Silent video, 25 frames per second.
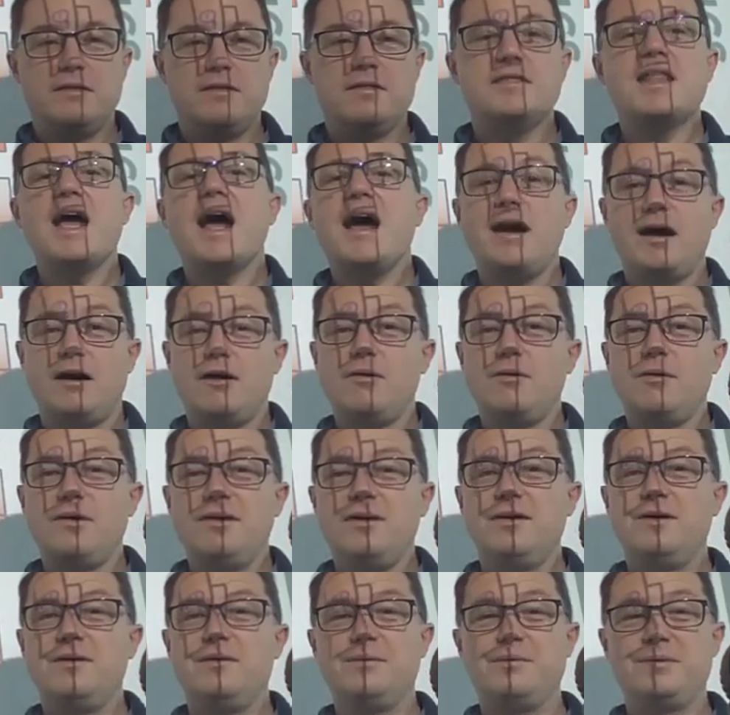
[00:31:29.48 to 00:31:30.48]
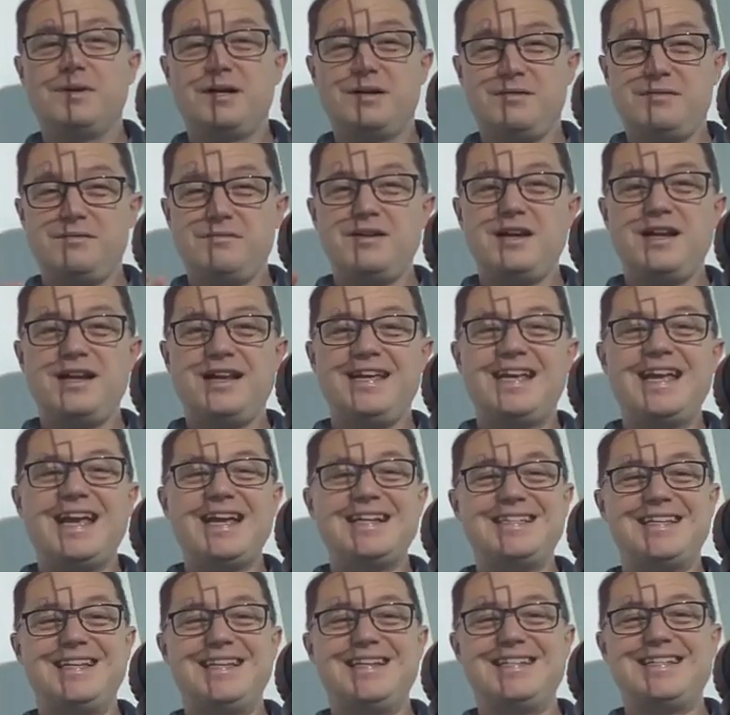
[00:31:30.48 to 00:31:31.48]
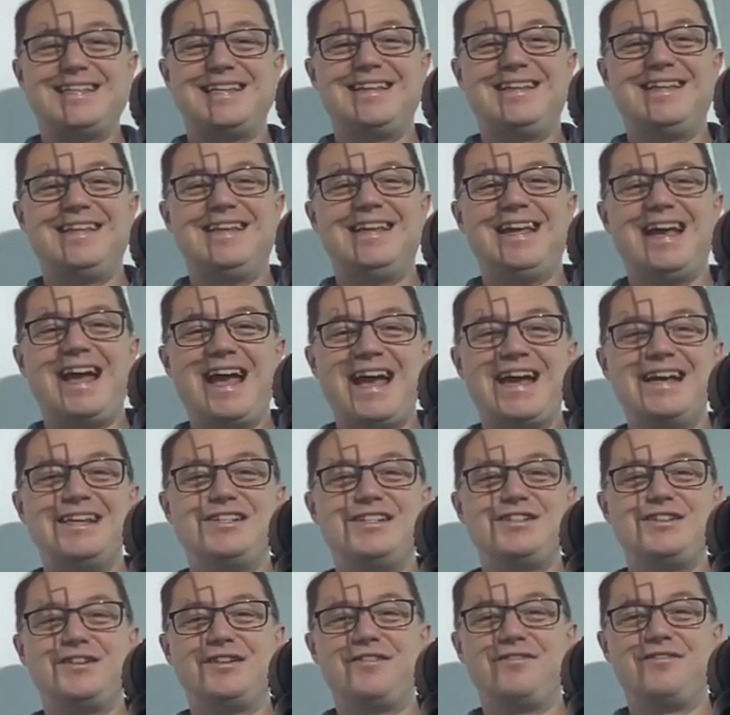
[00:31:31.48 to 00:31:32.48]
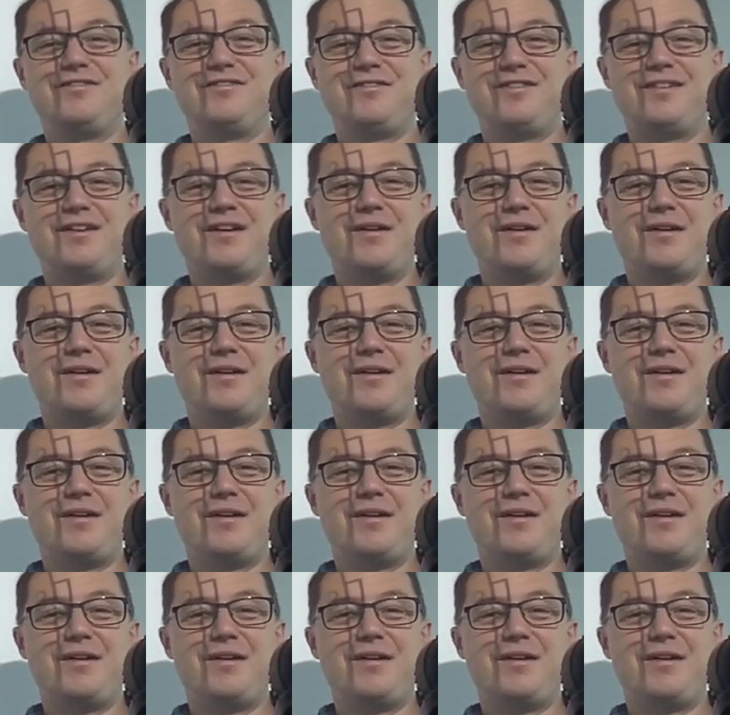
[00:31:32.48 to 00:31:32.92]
Now, we're really getting to the edge of...